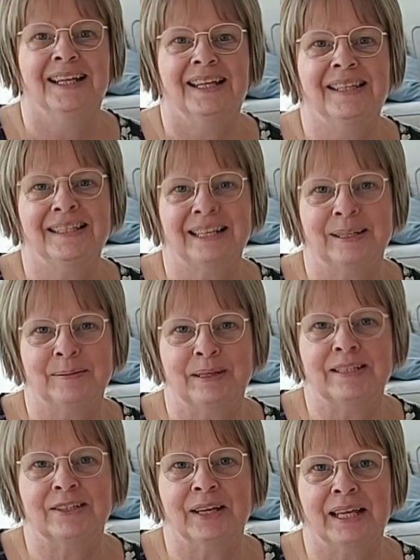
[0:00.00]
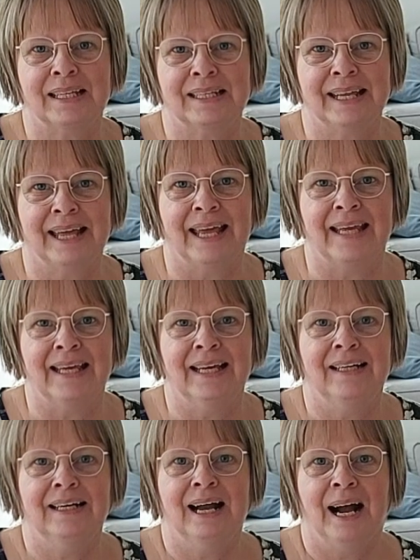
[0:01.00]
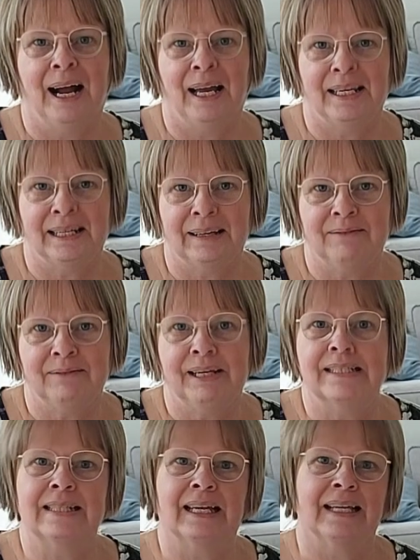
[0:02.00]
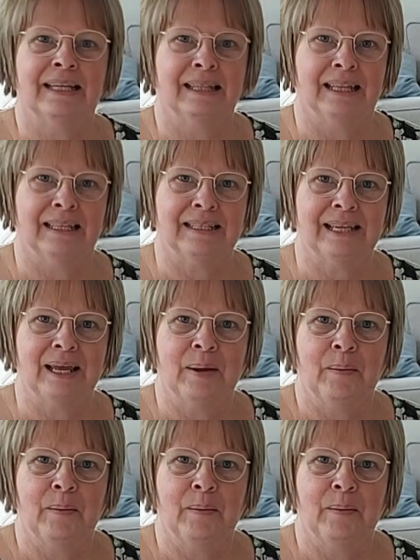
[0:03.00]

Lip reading: This clip is the next day. I love days like this